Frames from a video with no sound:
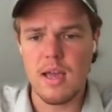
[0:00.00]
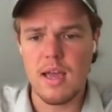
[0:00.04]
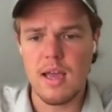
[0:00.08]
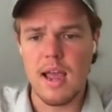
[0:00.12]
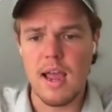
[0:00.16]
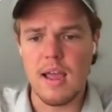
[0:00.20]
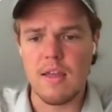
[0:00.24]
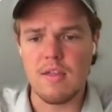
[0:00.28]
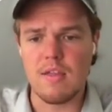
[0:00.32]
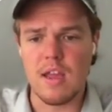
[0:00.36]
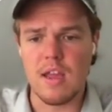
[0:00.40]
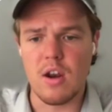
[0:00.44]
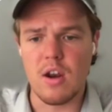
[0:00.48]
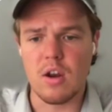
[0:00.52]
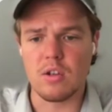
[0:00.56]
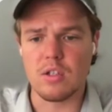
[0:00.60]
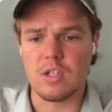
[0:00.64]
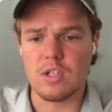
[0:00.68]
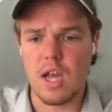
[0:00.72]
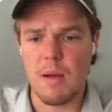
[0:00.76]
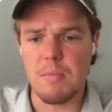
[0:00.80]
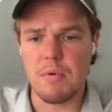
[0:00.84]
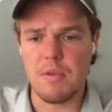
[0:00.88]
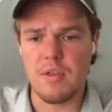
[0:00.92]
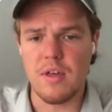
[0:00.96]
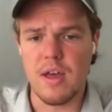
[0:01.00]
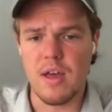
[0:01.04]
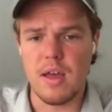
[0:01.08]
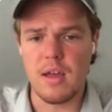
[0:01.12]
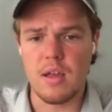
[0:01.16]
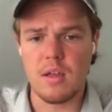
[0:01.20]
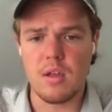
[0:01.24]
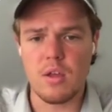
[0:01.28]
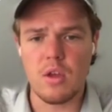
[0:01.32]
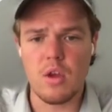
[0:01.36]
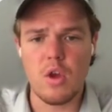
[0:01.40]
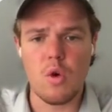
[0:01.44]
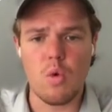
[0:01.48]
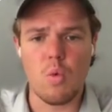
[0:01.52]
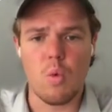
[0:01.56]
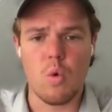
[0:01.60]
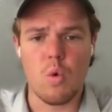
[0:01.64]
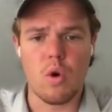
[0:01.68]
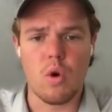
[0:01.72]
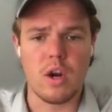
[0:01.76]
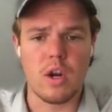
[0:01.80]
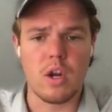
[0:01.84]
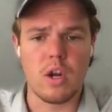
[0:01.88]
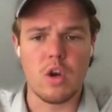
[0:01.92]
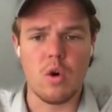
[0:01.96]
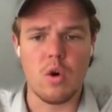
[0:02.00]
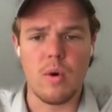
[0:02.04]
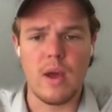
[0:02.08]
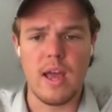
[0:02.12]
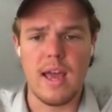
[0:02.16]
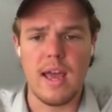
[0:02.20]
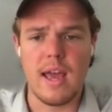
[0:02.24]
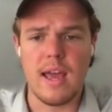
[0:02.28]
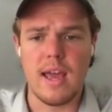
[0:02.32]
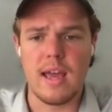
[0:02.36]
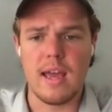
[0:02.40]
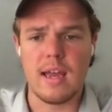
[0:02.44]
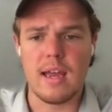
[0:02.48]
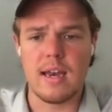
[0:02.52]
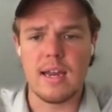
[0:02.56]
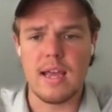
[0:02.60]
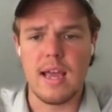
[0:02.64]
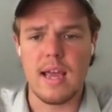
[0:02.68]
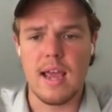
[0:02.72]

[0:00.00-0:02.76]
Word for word: And then on top of that, we're going to go ahead